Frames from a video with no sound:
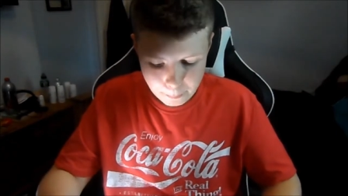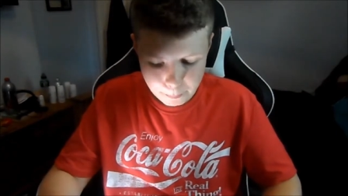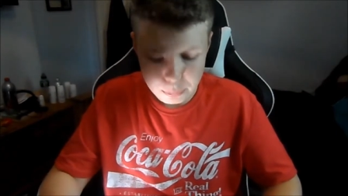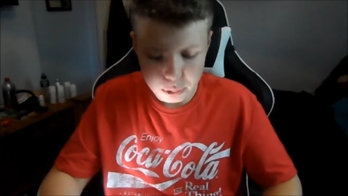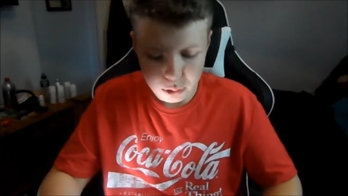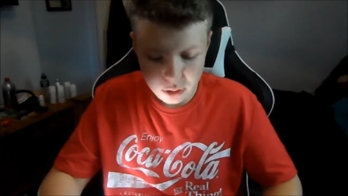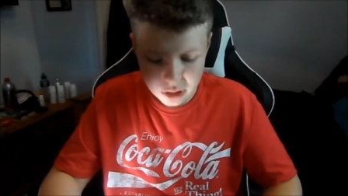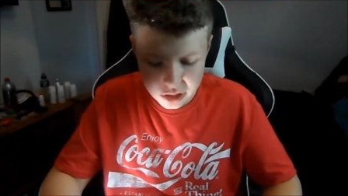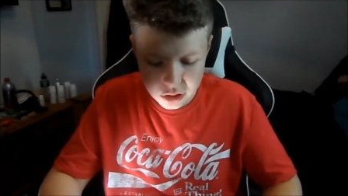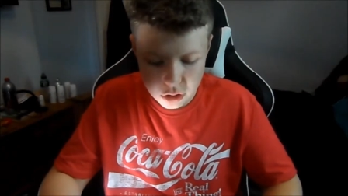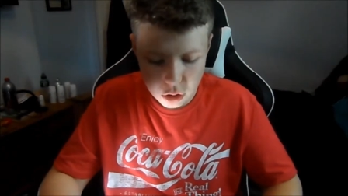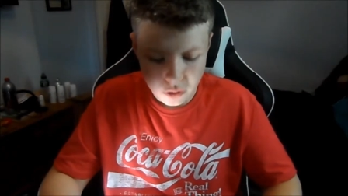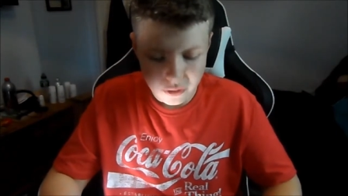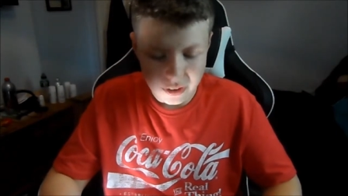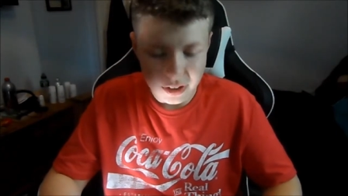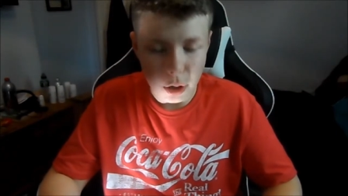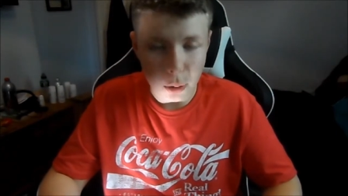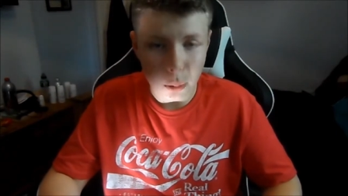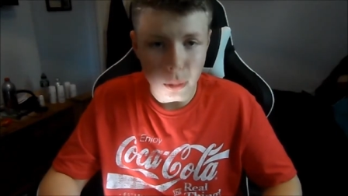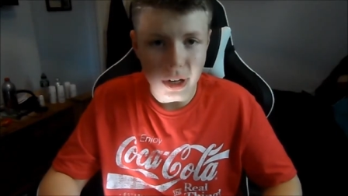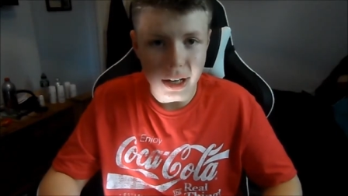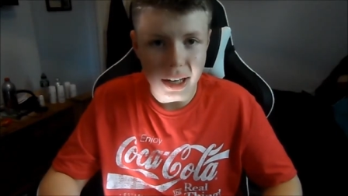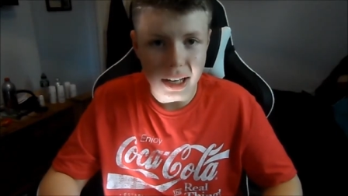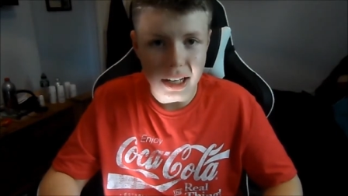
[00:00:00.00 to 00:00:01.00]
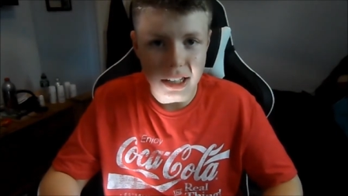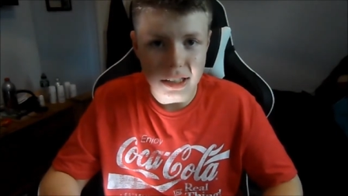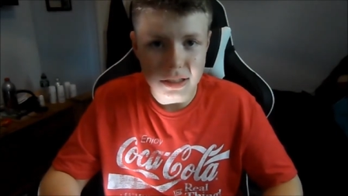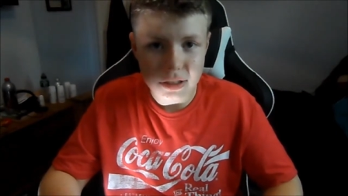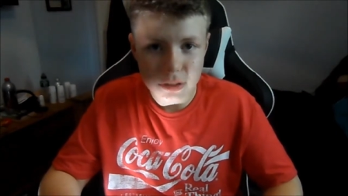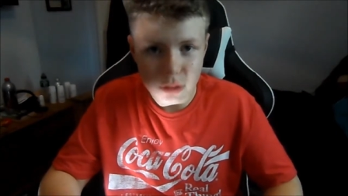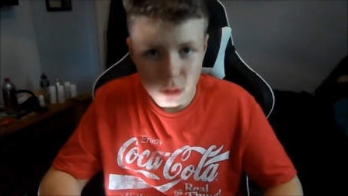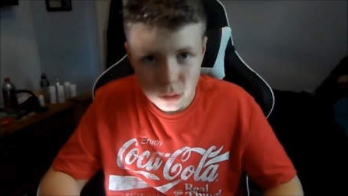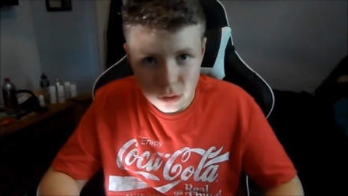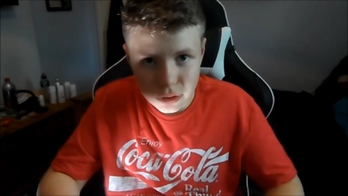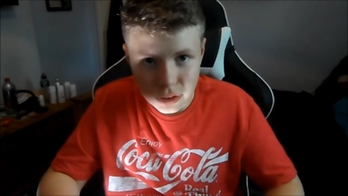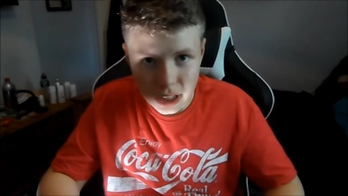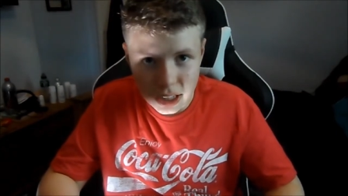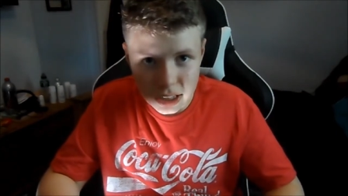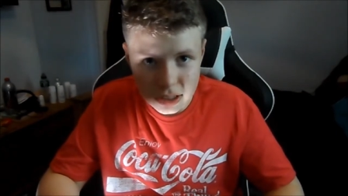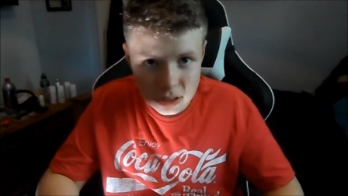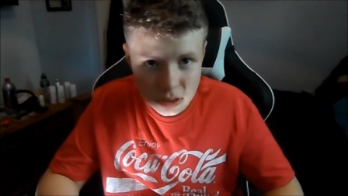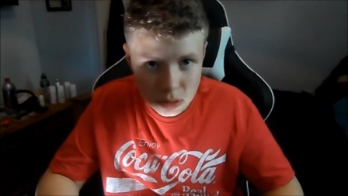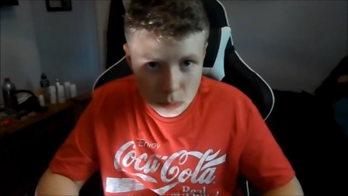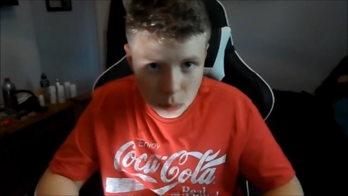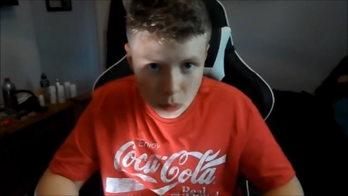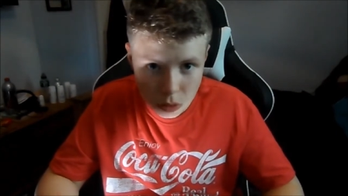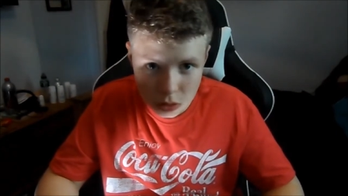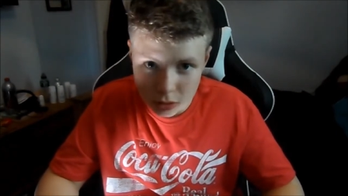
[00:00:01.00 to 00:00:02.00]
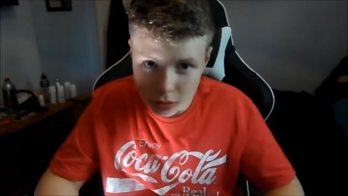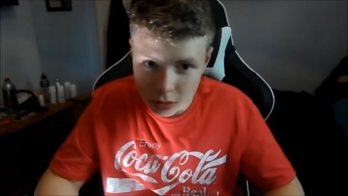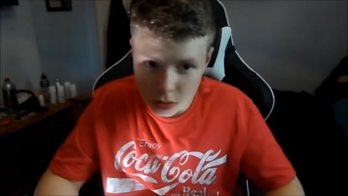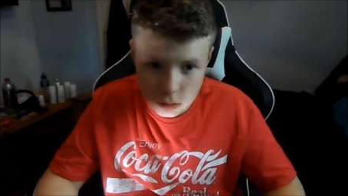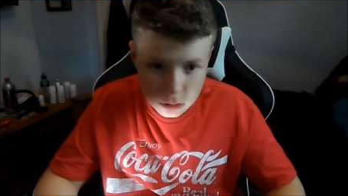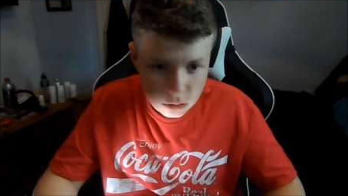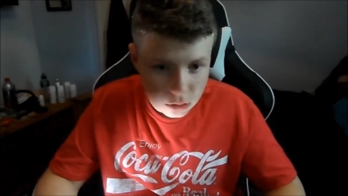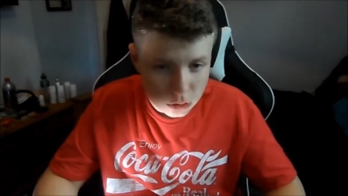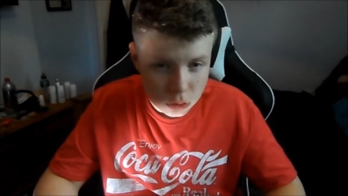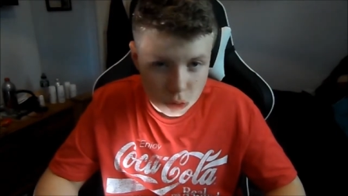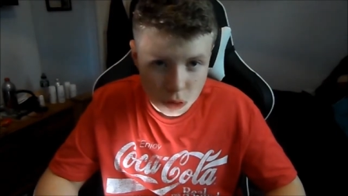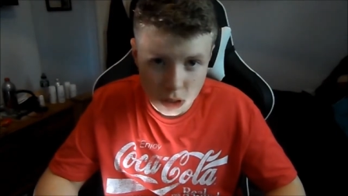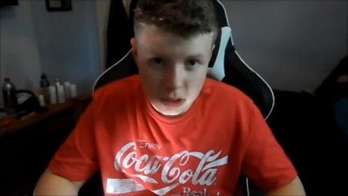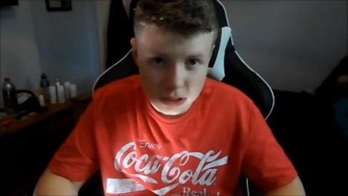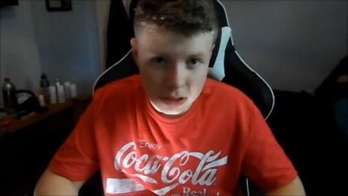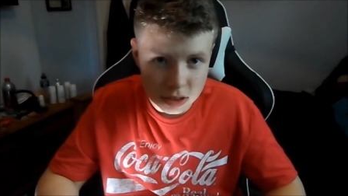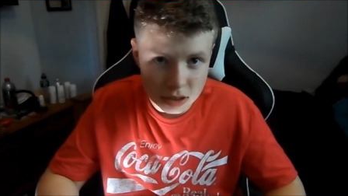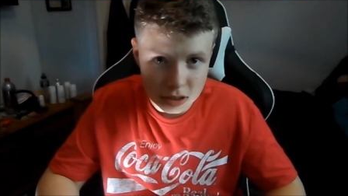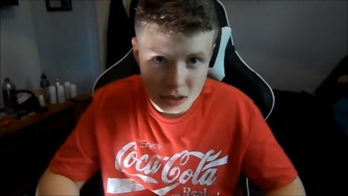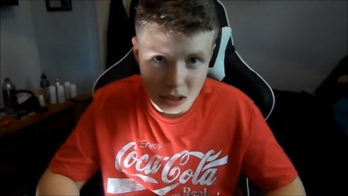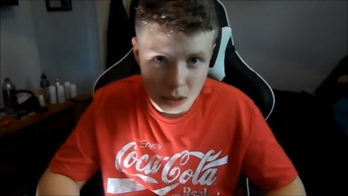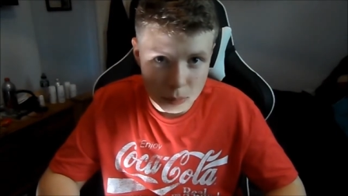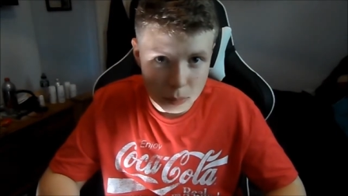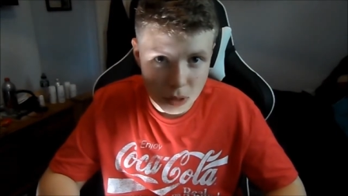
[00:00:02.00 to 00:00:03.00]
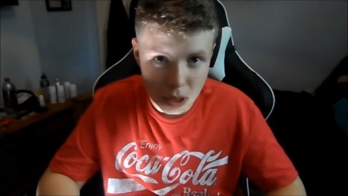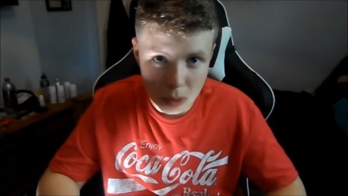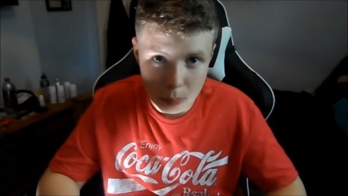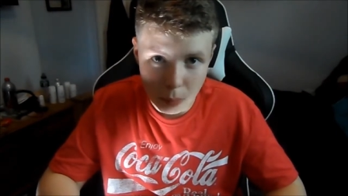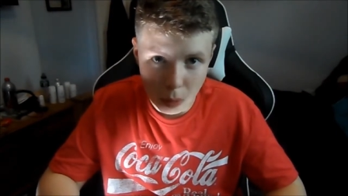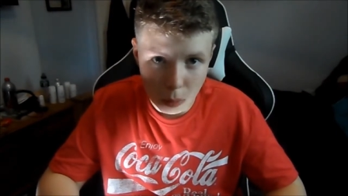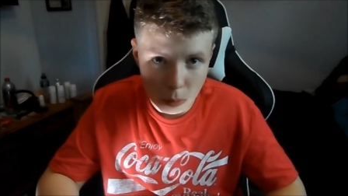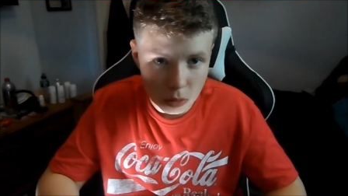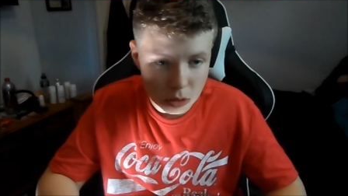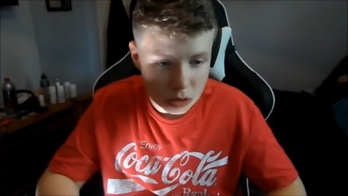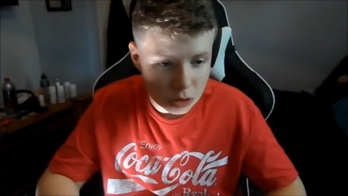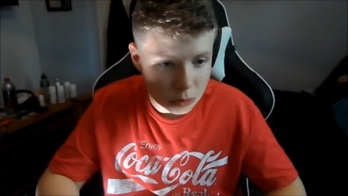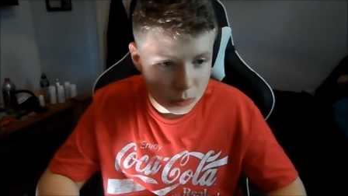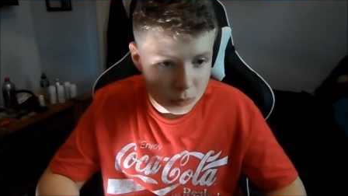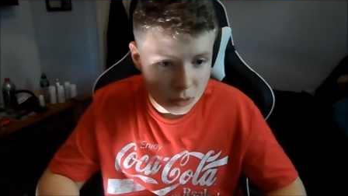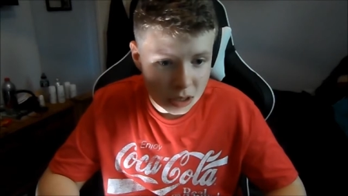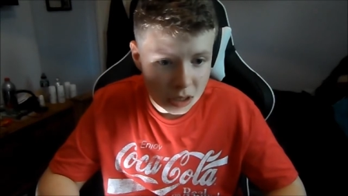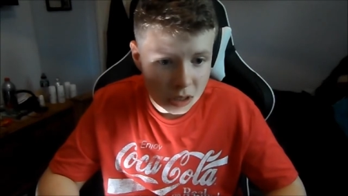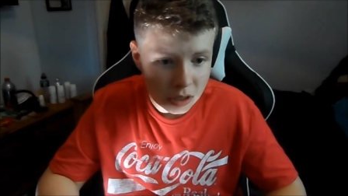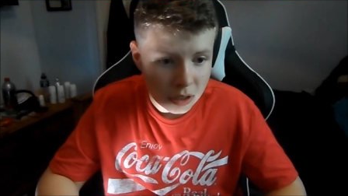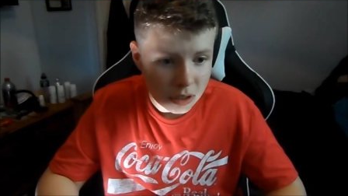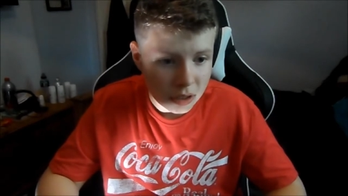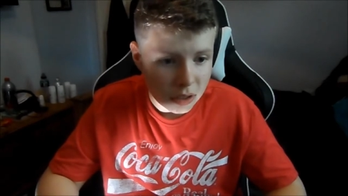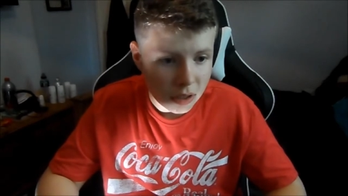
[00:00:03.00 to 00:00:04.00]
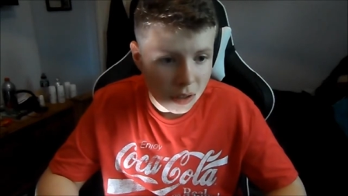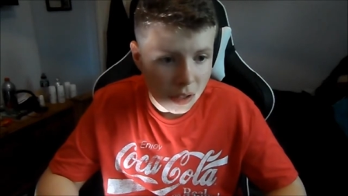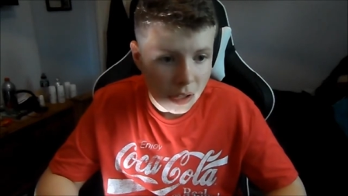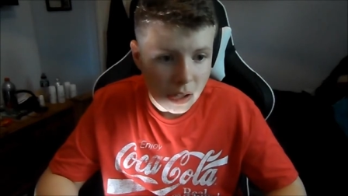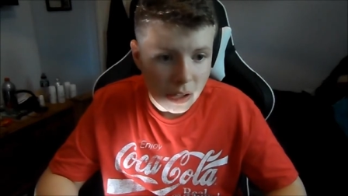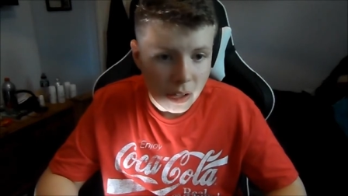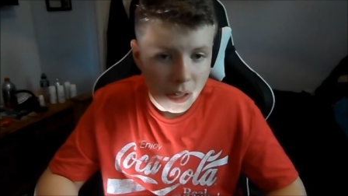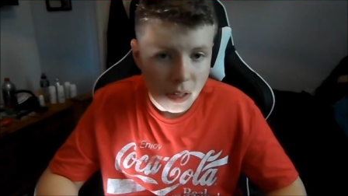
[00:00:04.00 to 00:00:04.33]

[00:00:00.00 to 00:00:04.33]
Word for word: I'm pretty sure I know what it is, unless someone's tried to send me a bomb or something.